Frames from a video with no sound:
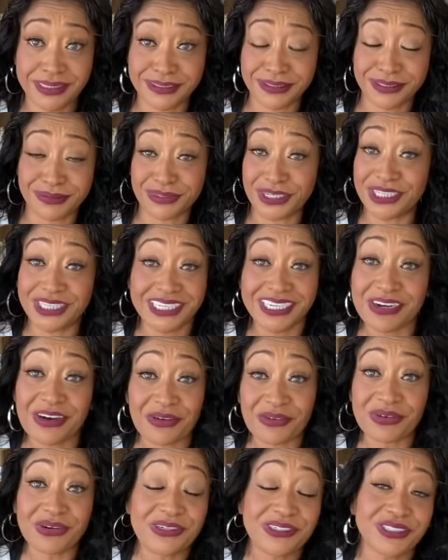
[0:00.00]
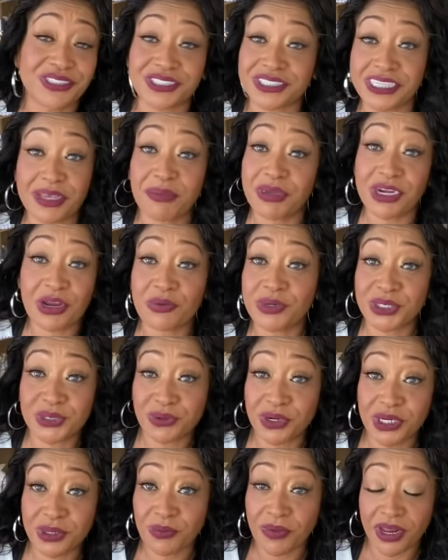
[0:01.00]
There's really no rules. Just let me know which
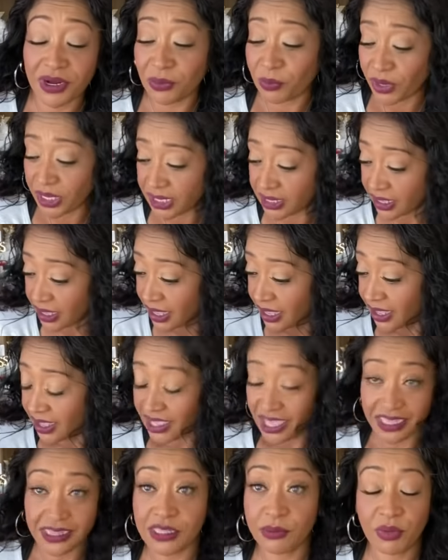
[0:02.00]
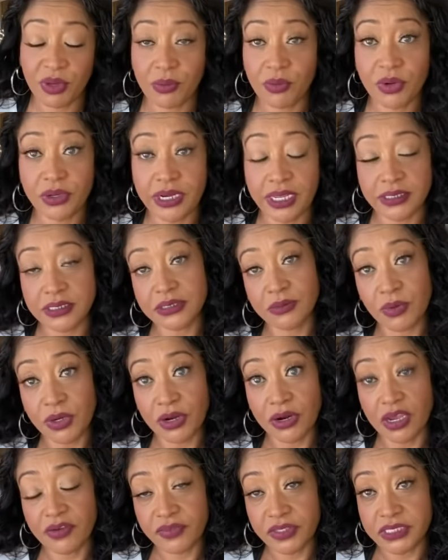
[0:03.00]
one you want to win, and then we will announce the
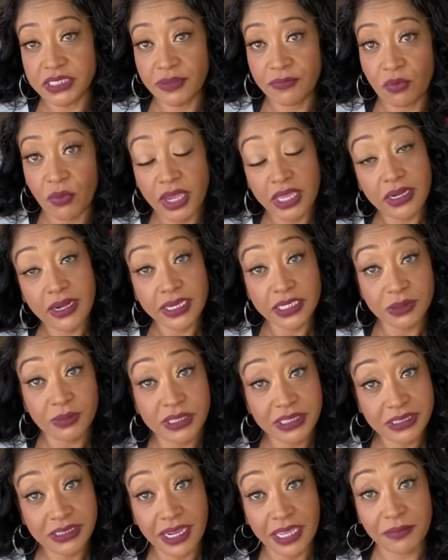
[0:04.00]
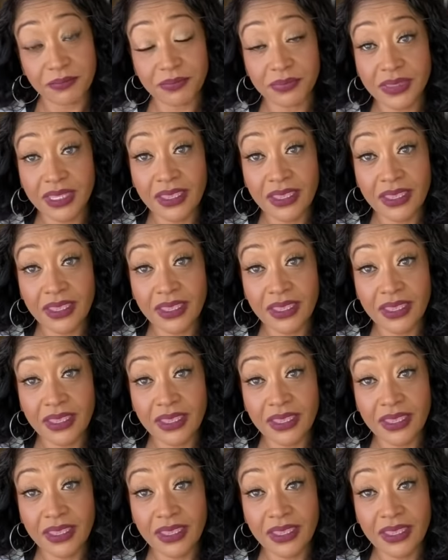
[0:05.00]
winner of this giveaway next Wednesday.